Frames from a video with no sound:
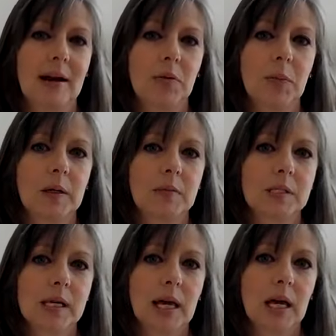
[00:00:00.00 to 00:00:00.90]
Everybody was
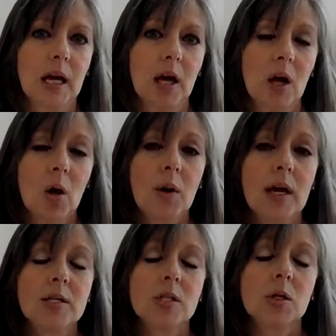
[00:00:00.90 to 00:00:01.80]
like,
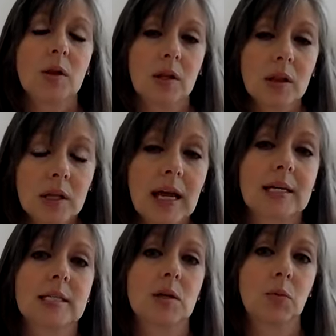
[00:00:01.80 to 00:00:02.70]
okay, so I think the
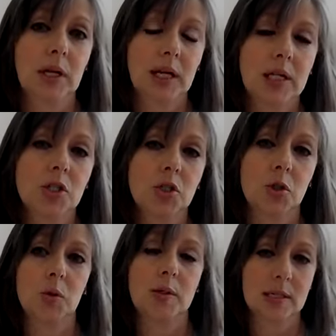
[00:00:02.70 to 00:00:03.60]
next thing we need to
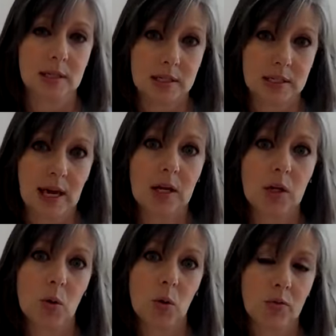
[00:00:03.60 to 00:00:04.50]
do is get
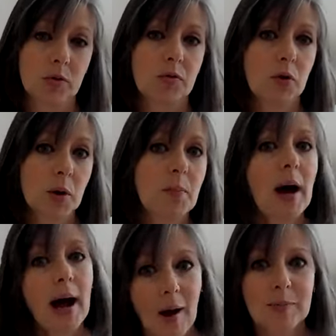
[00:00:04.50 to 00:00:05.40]
you over for a
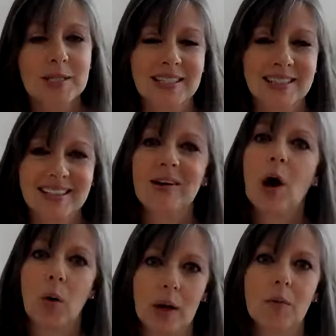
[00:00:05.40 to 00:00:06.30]
biopsy.
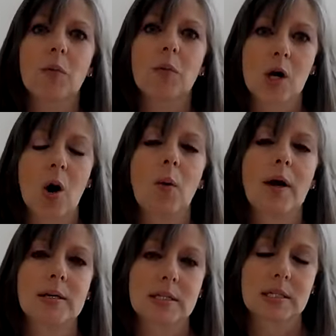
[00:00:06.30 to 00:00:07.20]
It was
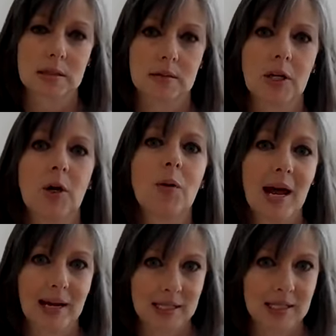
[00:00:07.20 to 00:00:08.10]
always,
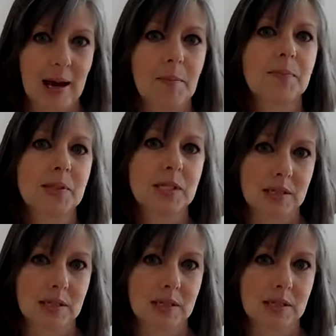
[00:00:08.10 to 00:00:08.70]
next steps.